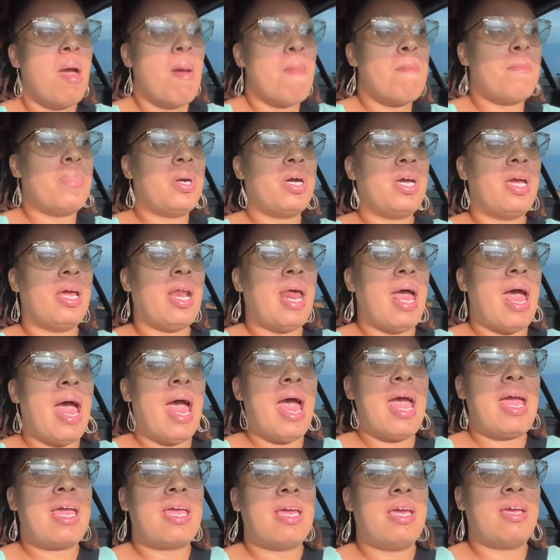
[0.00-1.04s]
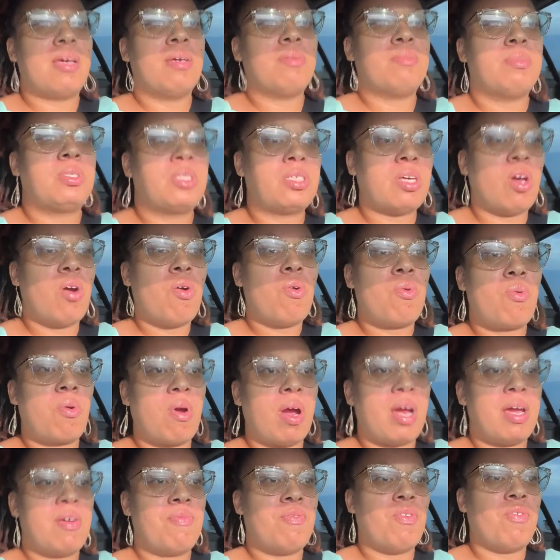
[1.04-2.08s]
But I am so
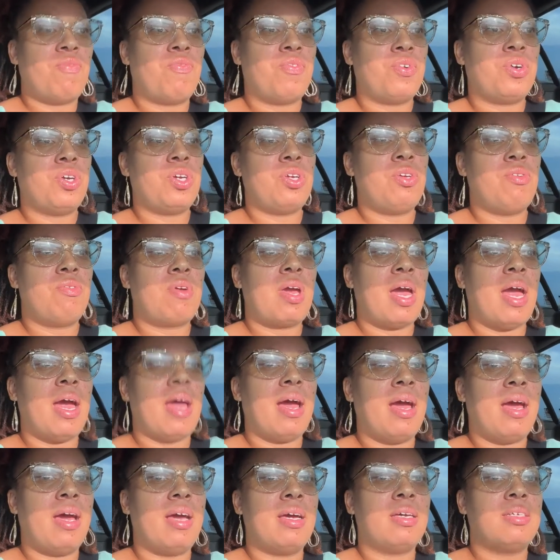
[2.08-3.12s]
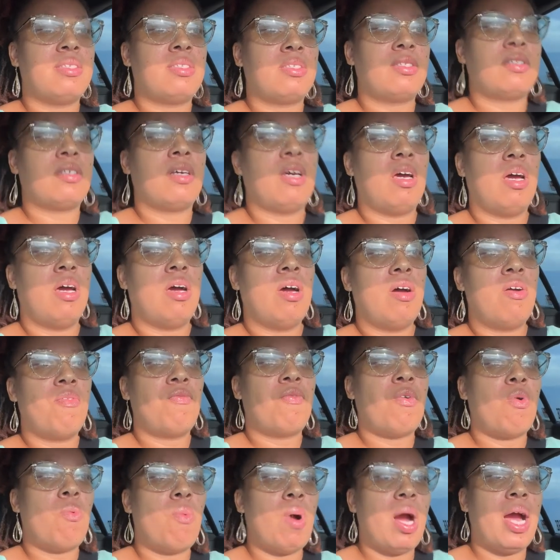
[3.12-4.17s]
grateful for you guys um,
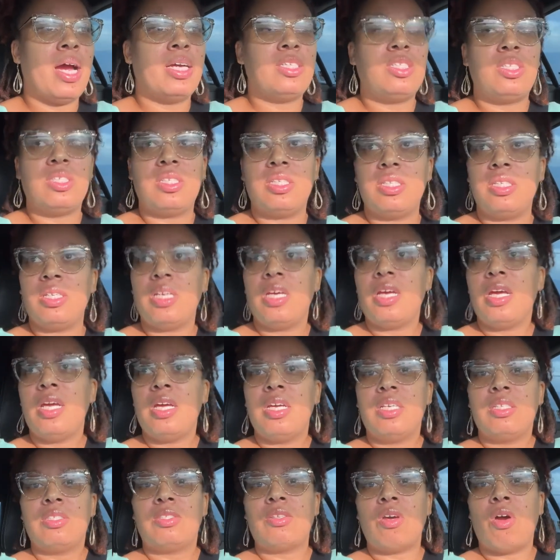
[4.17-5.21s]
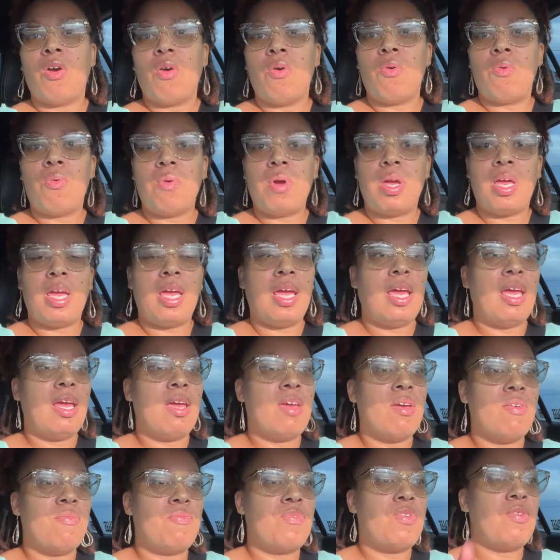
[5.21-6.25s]
for watching. So
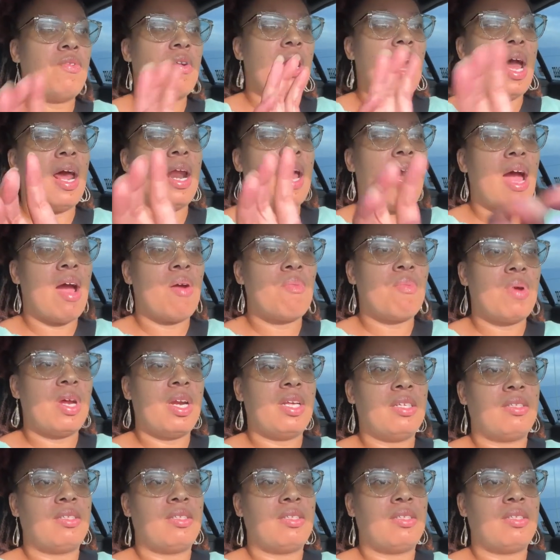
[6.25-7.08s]
if you're not already